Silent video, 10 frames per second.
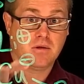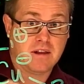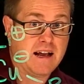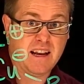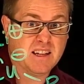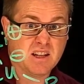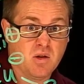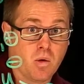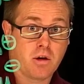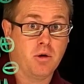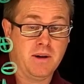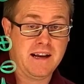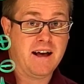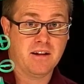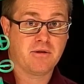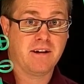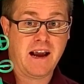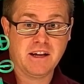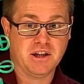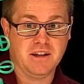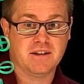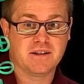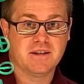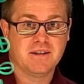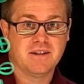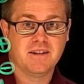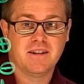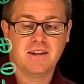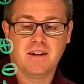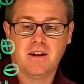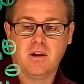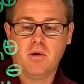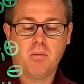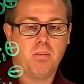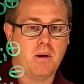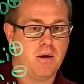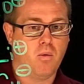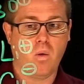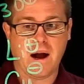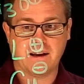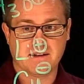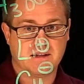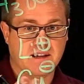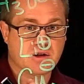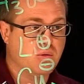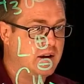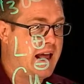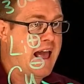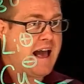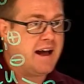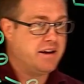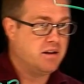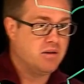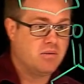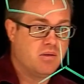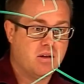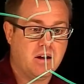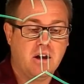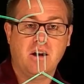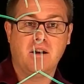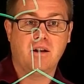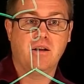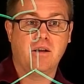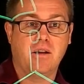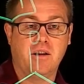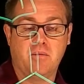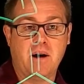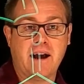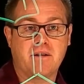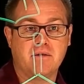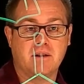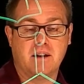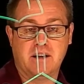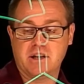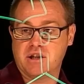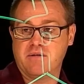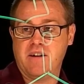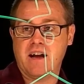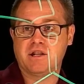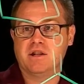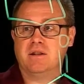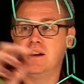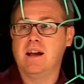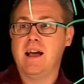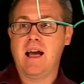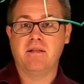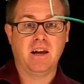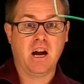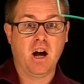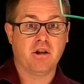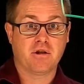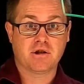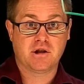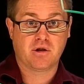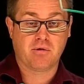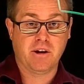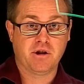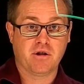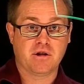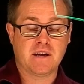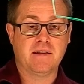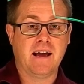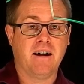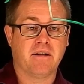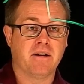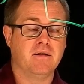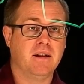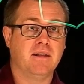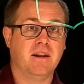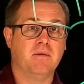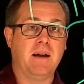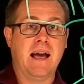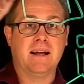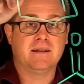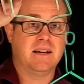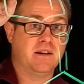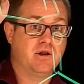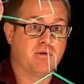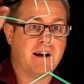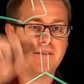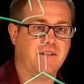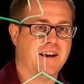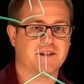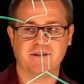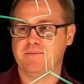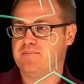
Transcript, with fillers: that is an organometallic reagent. But why does this one add in a Michael addition fashion and the others, the Grignards and the alkyl lithium, add in a direct fashion?